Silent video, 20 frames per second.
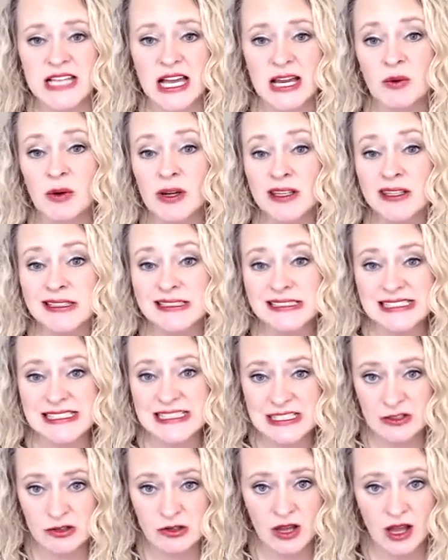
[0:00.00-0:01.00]
I want you to
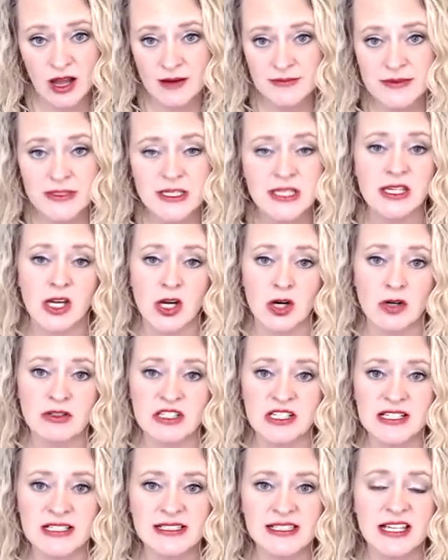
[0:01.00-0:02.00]
still come to the
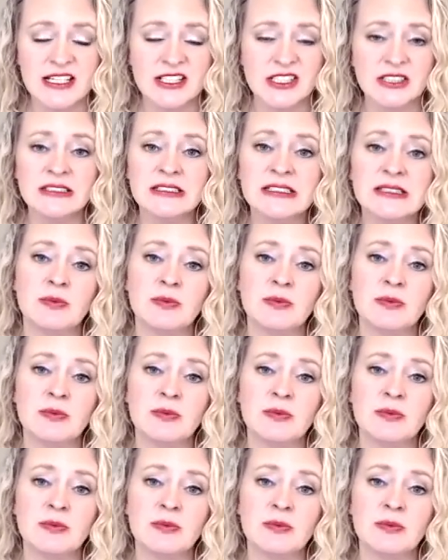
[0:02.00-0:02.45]
coaching sessions,